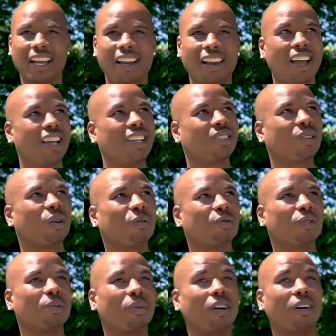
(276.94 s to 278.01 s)
got lights on the
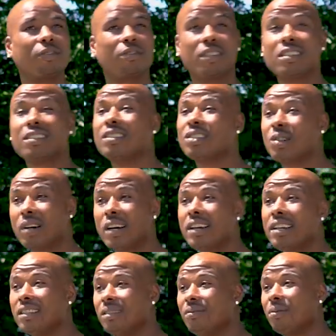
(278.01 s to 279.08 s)
football field. This is
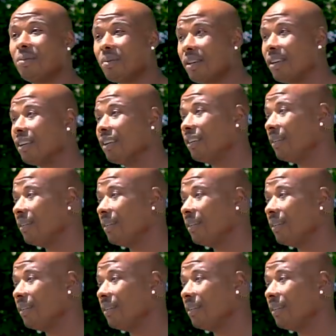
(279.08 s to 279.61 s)
crazy, for real.